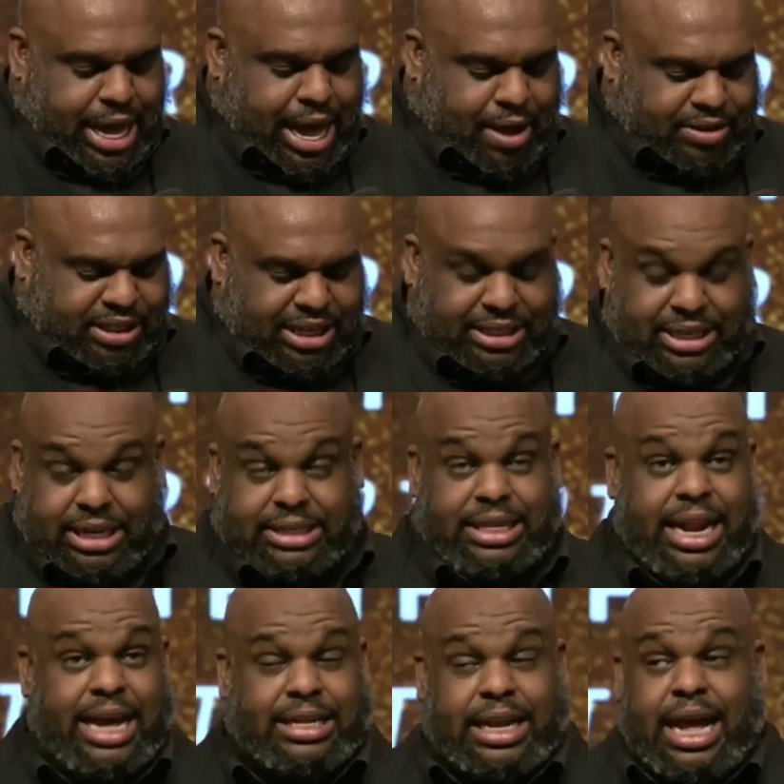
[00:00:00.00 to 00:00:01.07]
I was listening to
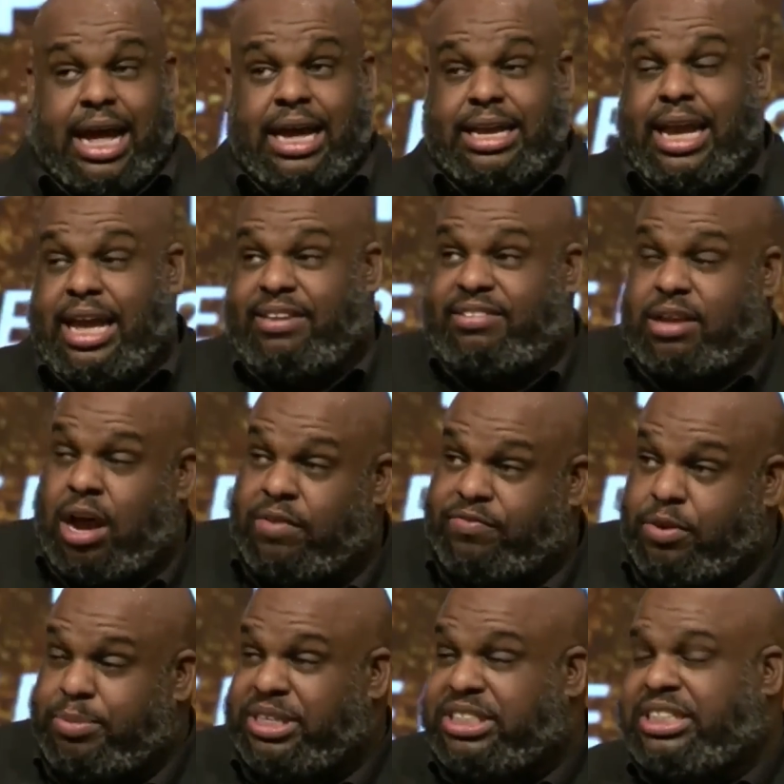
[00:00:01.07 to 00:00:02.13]
that Kanye song
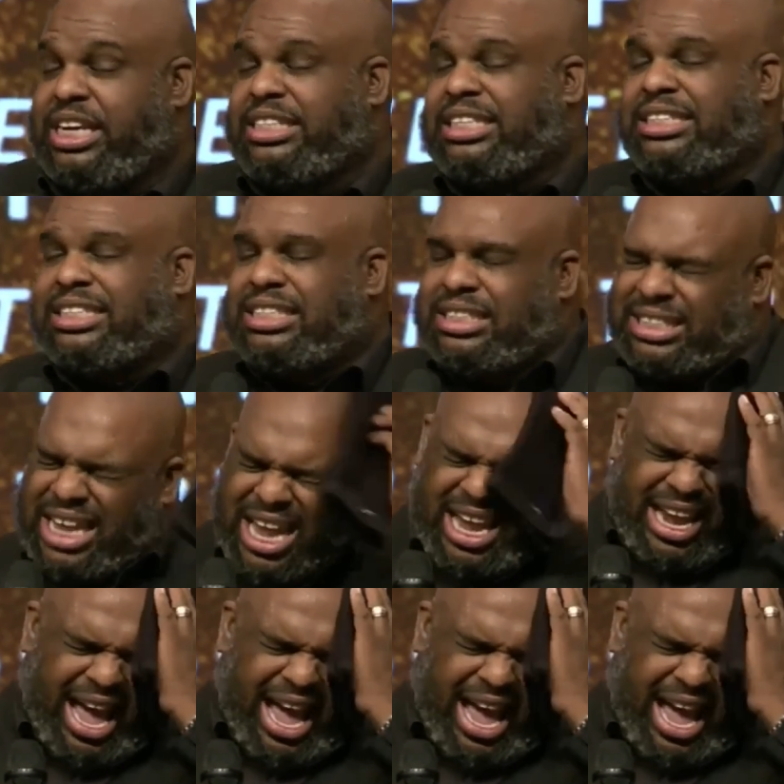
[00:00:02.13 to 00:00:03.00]
from his Jesus is King